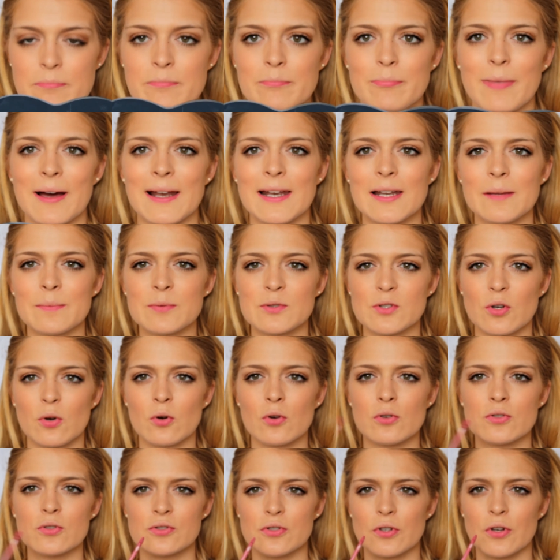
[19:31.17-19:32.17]
My lips are
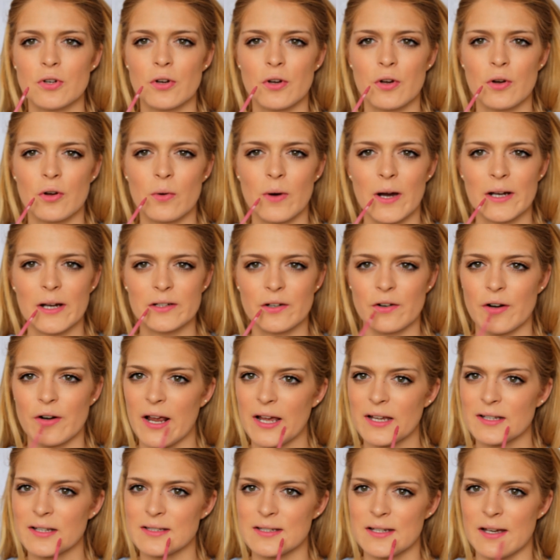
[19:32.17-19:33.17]
also quite
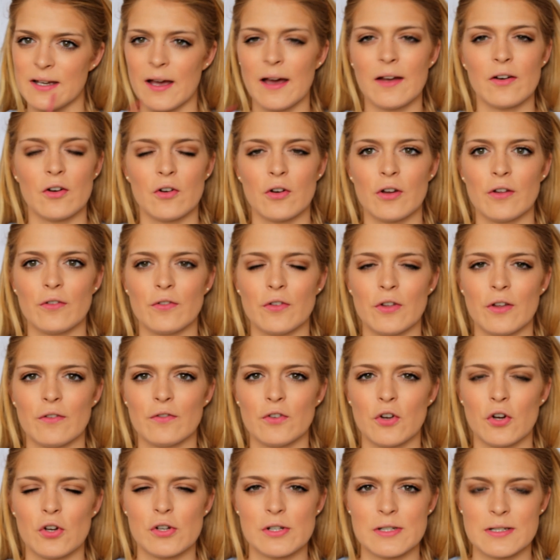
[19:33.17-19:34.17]
cracked here, I don't know if
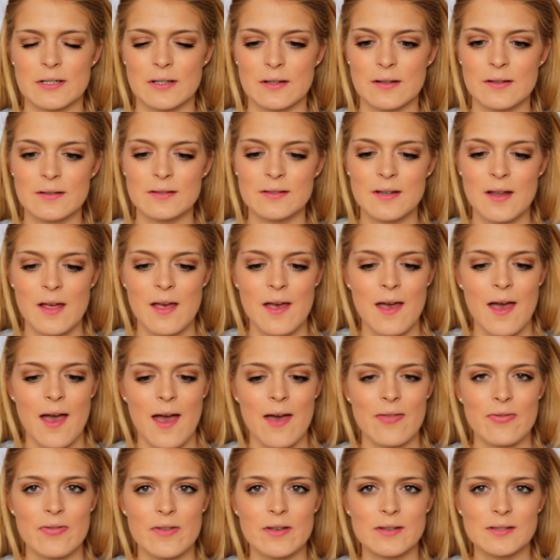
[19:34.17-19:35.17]
you've noticed,
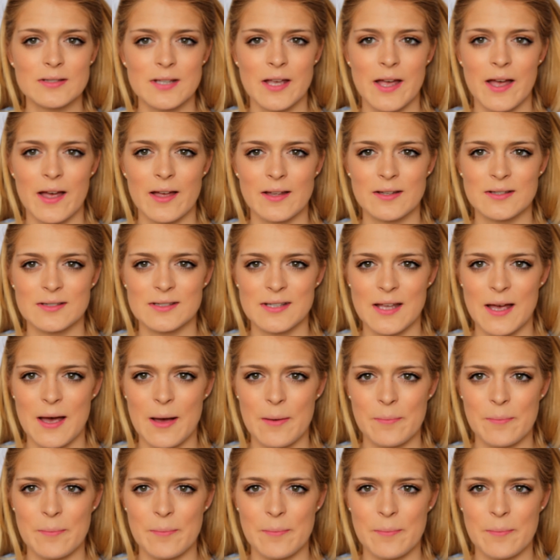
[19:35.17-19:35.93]
and this has